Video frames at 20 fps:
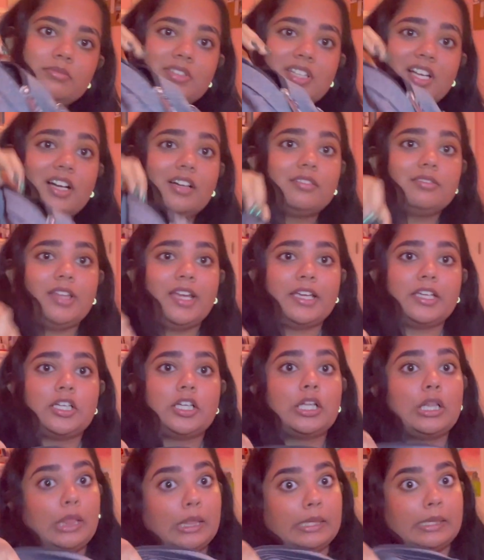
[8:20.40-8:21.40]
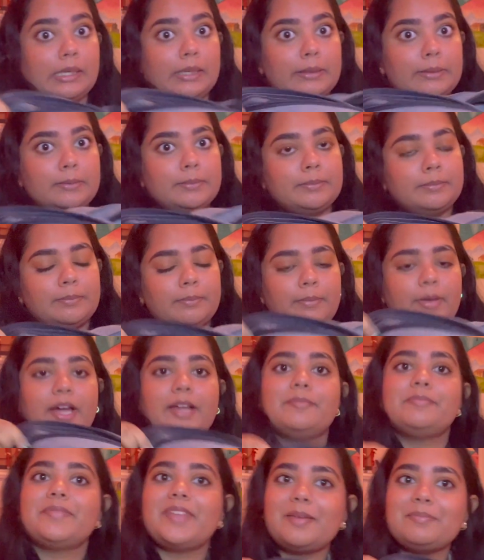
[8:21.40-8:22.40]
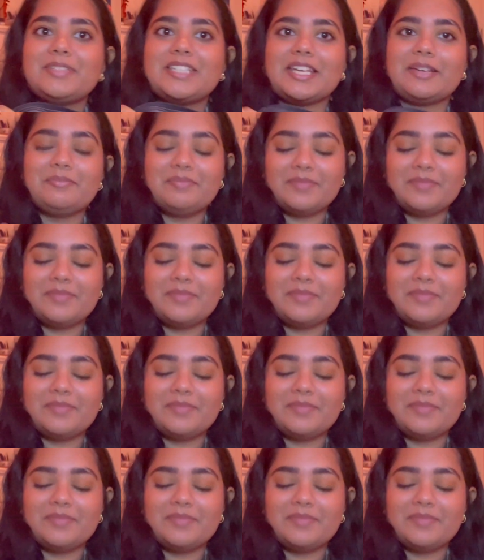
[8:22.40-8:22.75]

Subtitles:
not like clean, but empty.